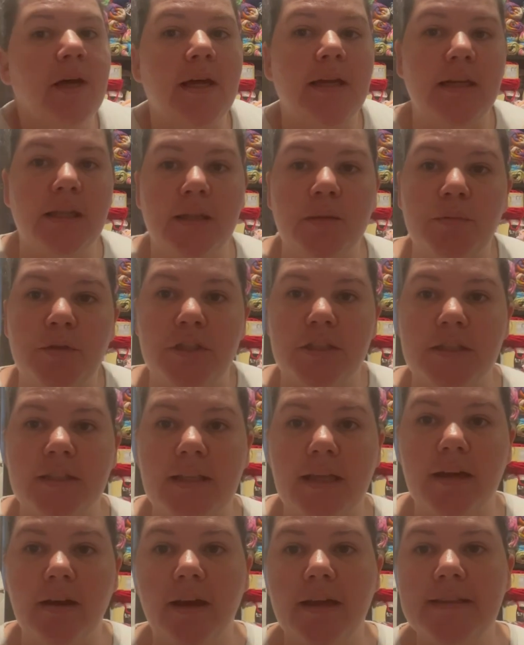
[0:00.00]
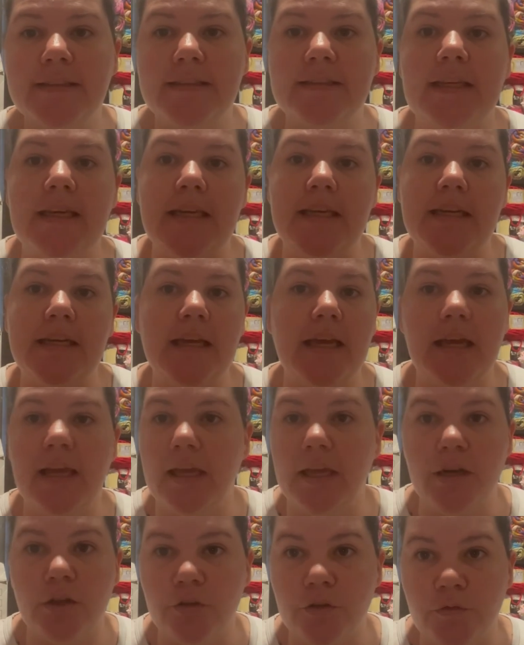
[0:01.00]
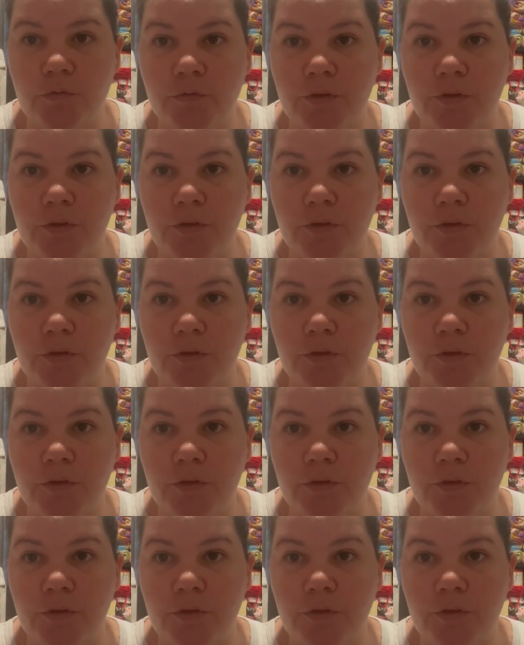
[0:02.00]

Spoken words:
another picture that I'd seen and I couldn't